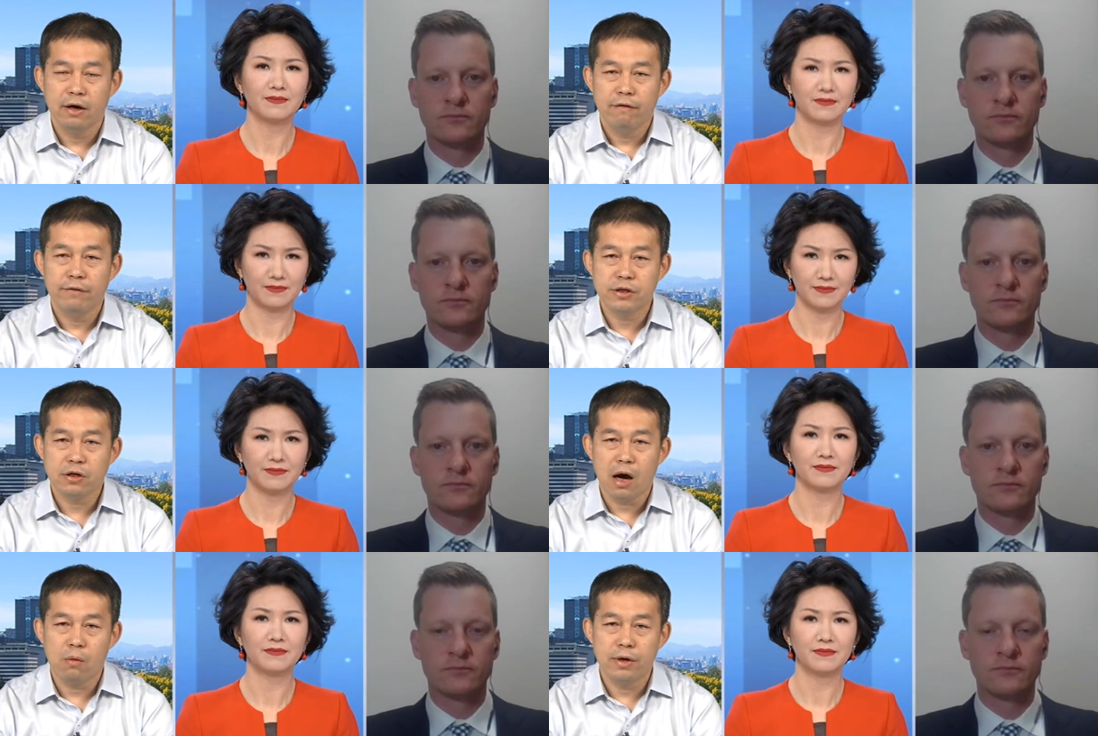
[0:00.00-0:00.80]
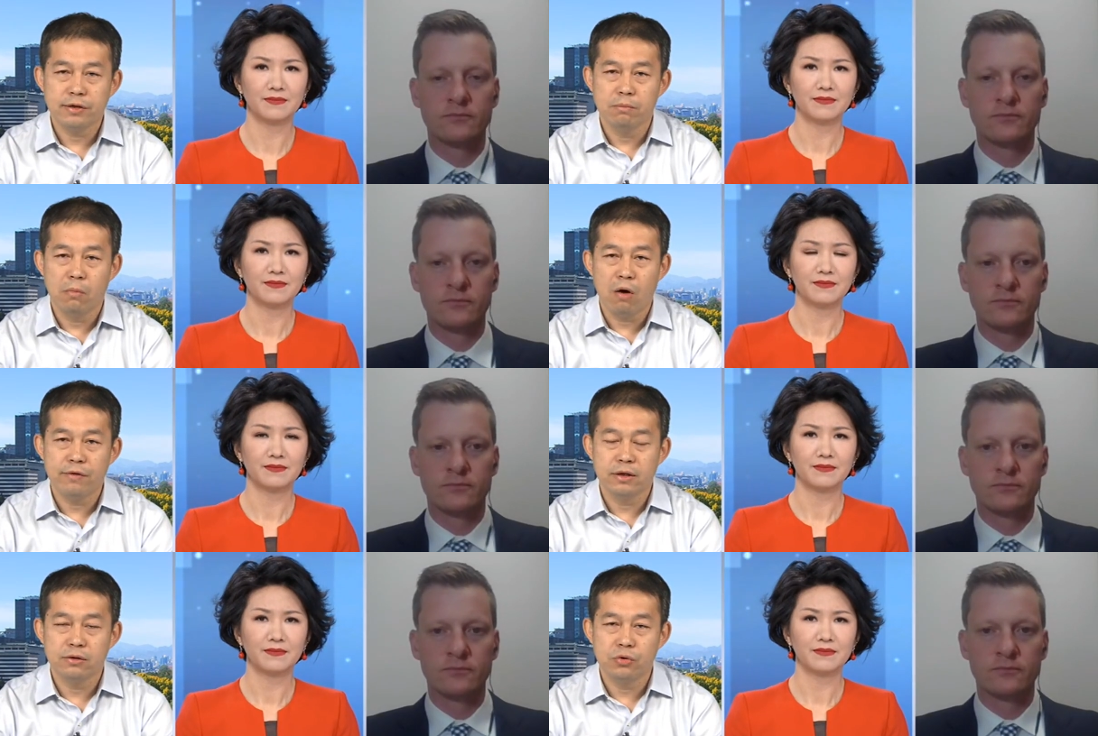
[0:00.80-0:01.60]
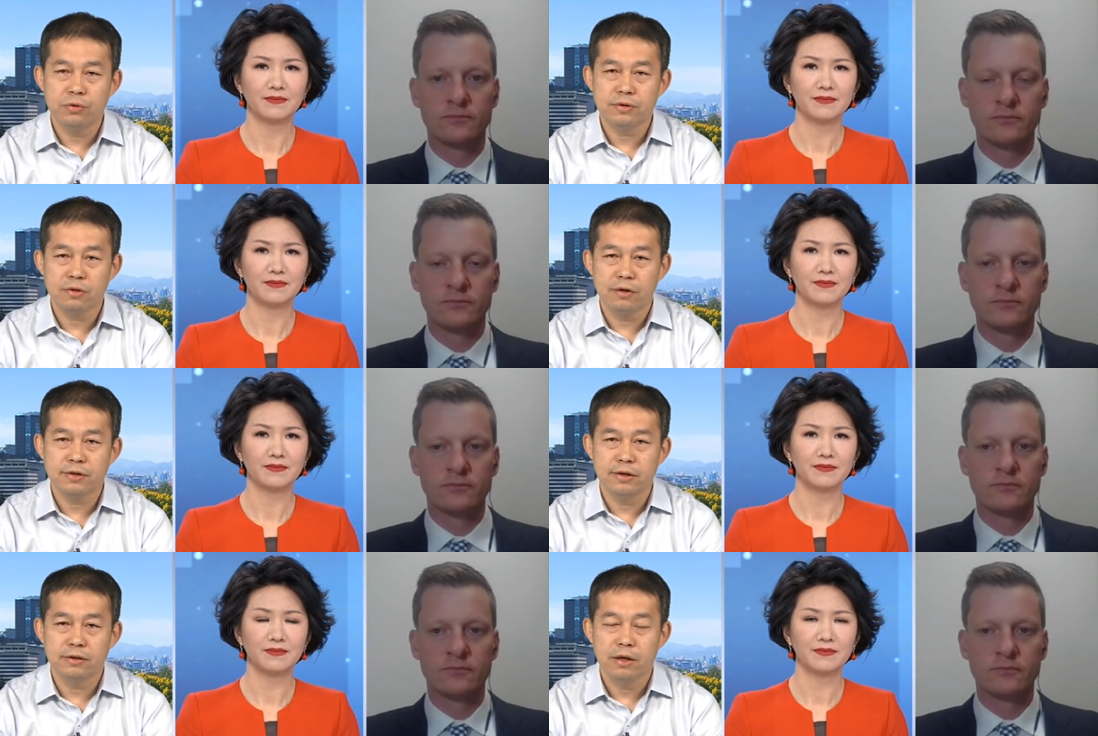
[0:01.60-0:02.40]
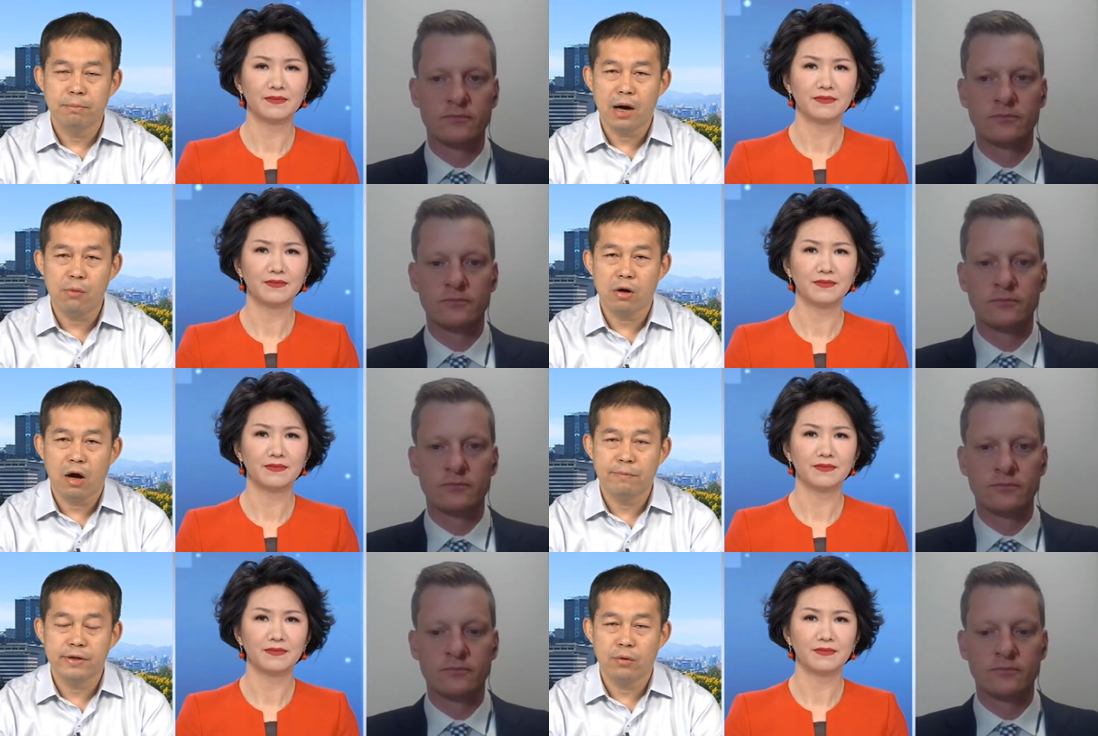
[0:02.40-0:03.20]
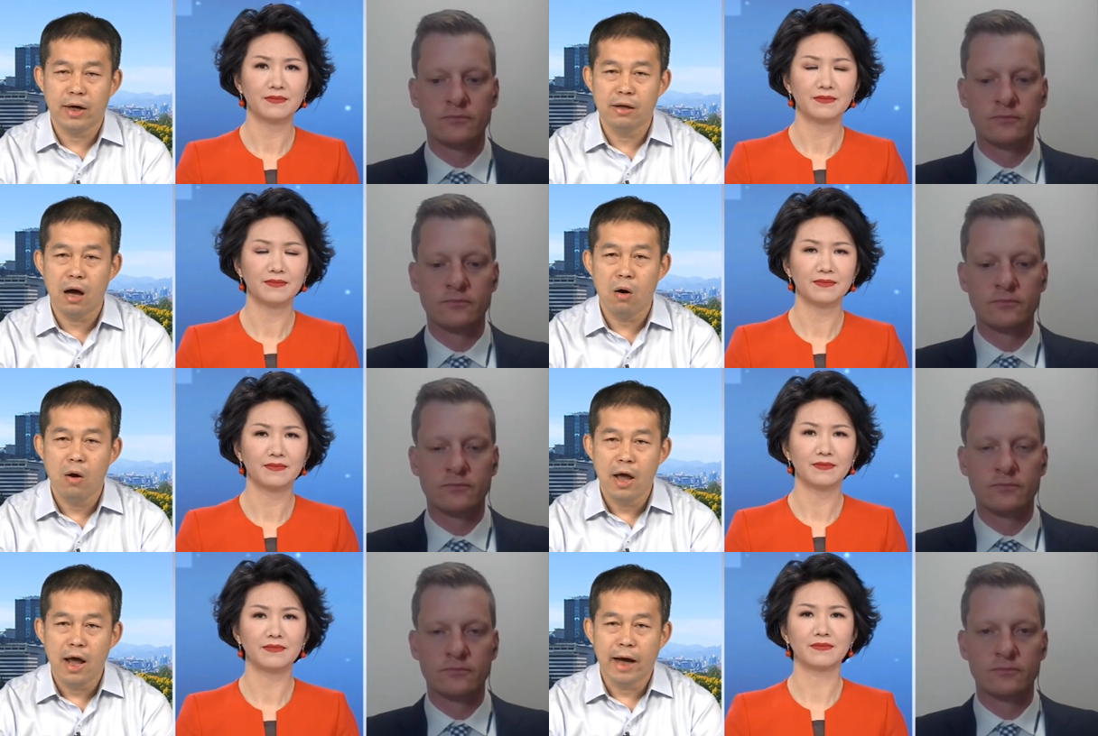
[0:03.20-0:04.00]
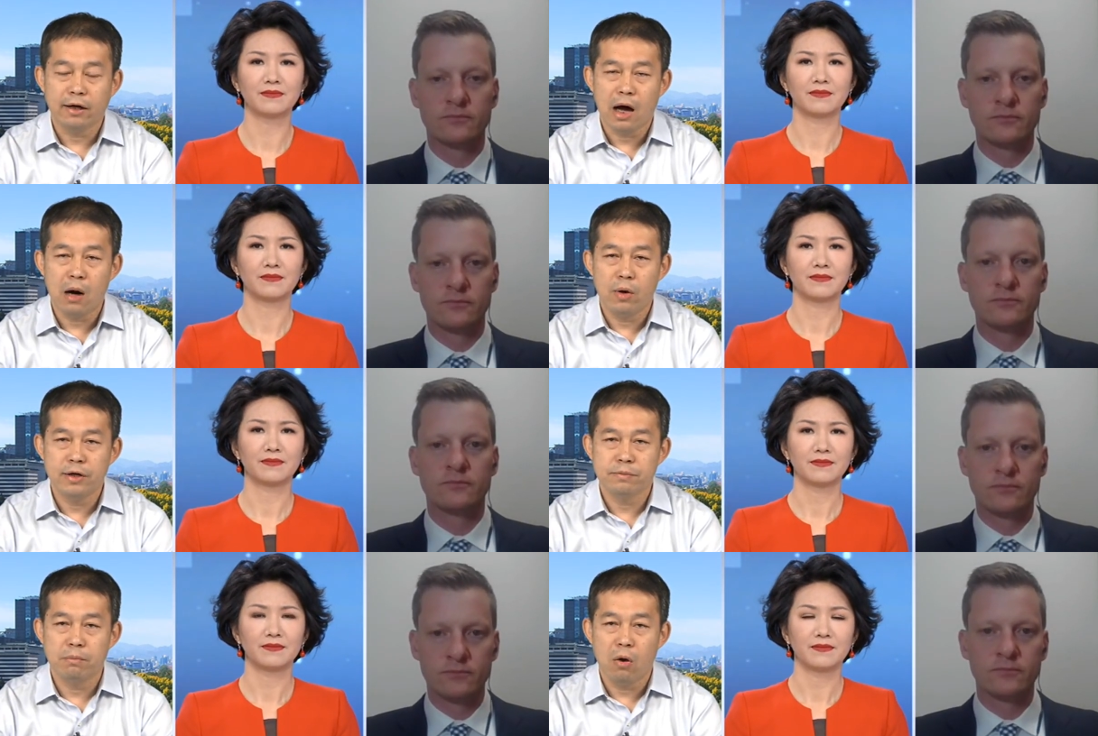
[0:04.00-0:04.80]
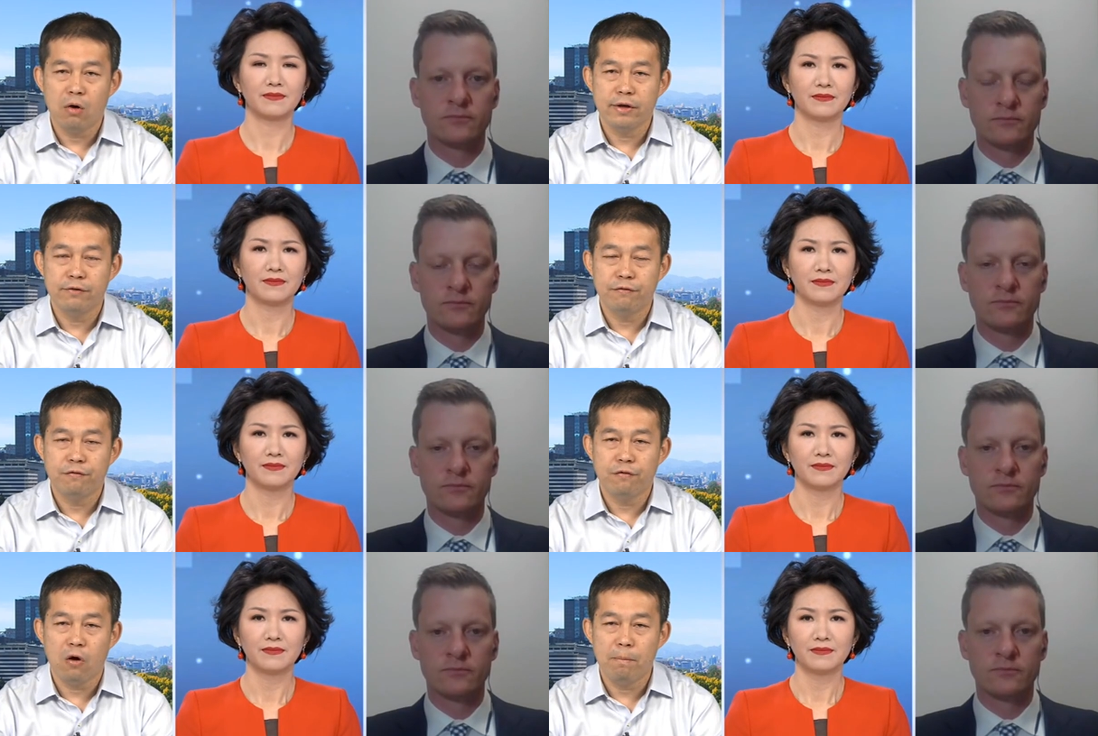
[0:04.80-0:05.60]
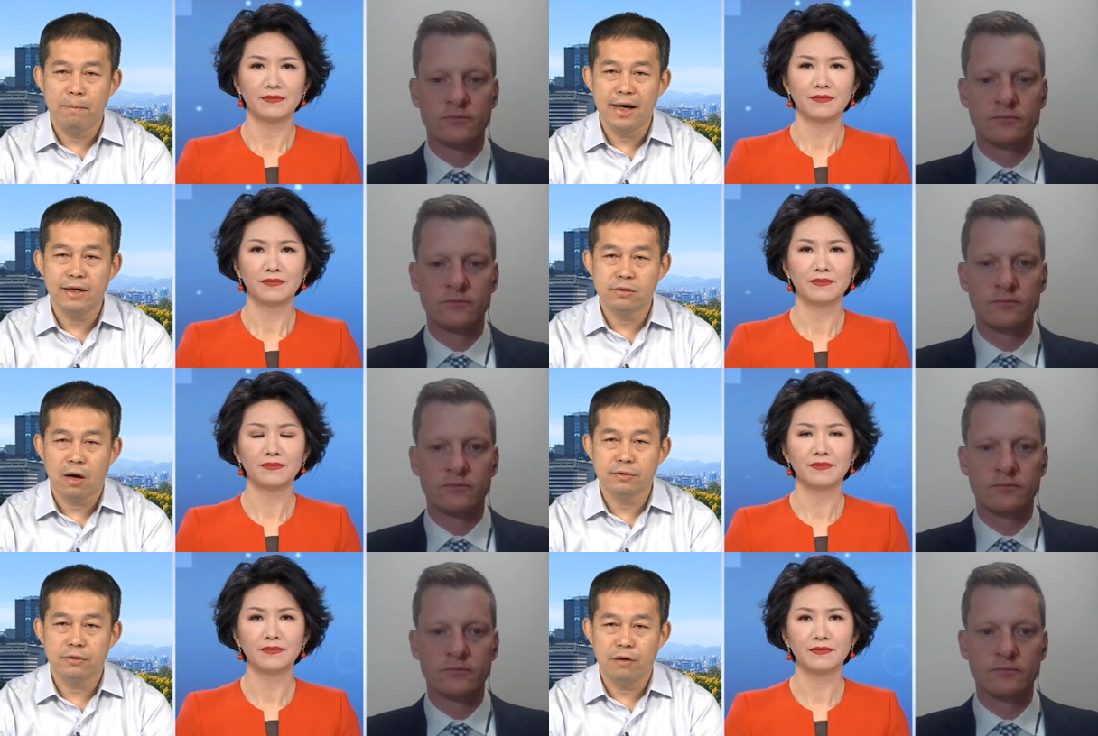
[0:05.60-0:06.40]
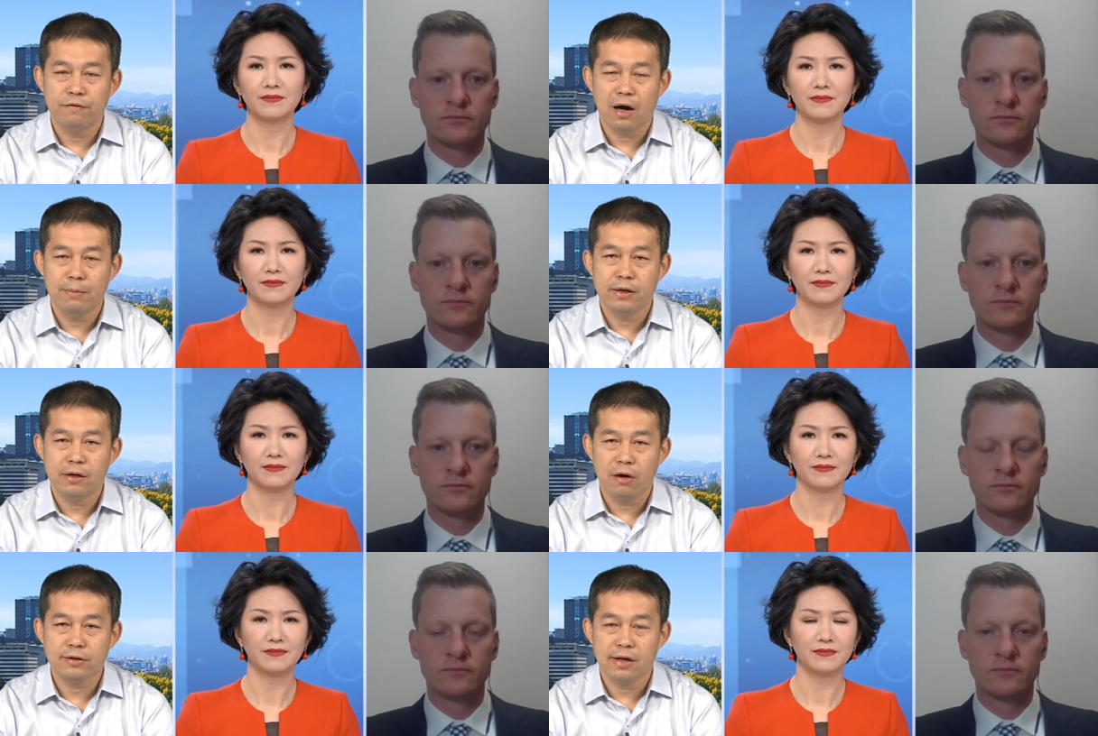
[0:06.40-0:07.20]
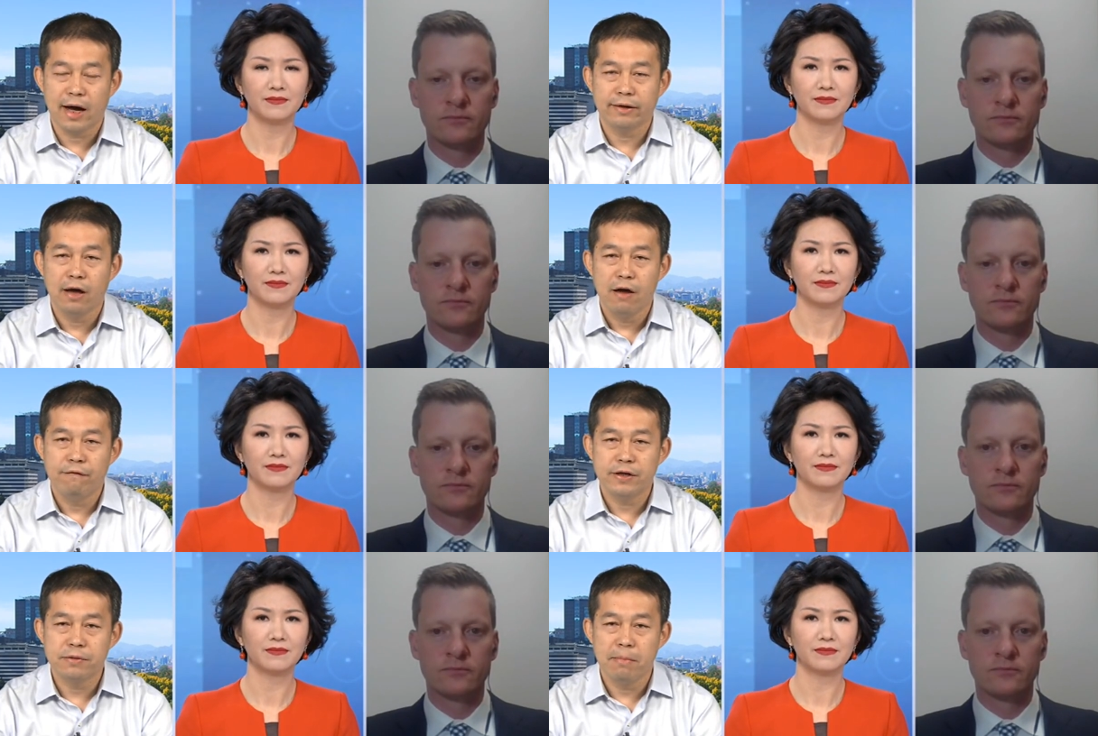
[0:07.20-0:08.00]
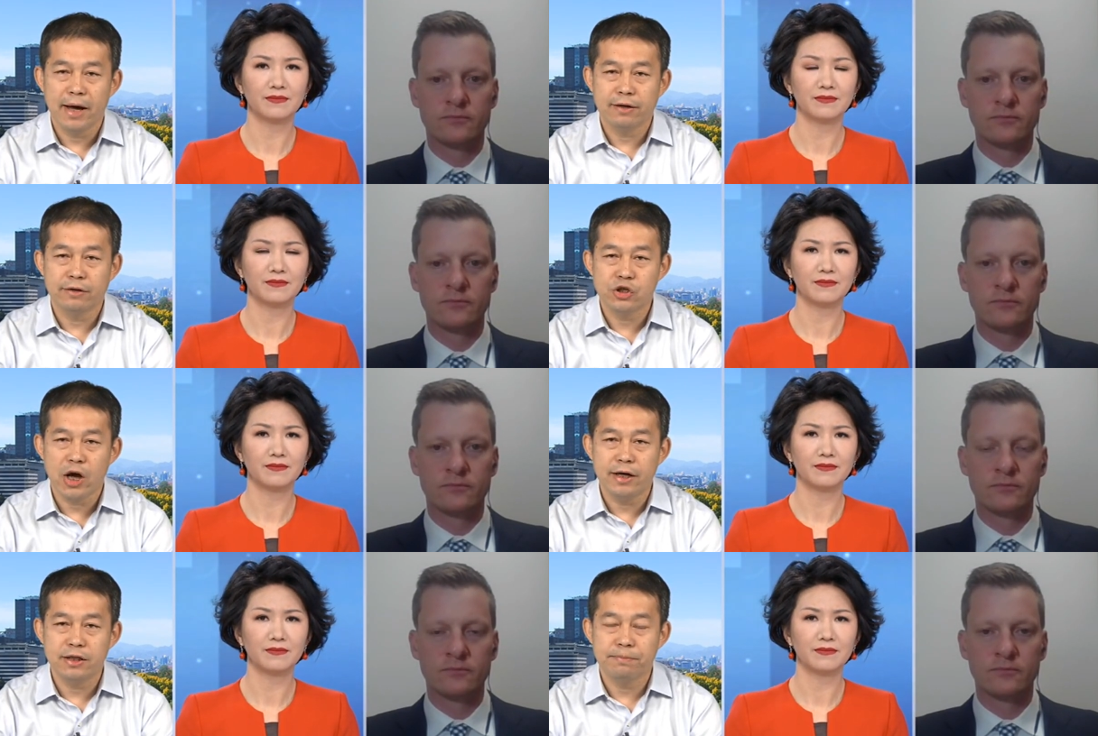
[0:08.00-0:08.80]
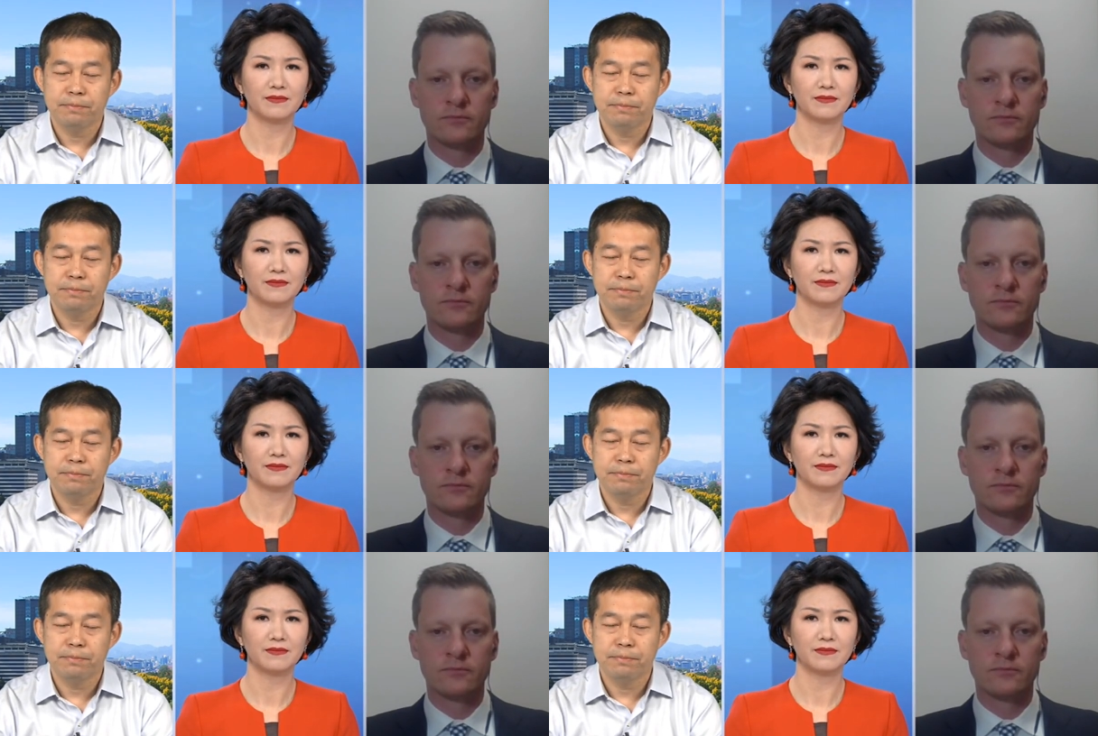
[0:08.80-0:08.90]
Speaker 1: which covers more than 2,000 power companies right now, and covers more than 4 billion tons of carbon dioxide, which make the Chinese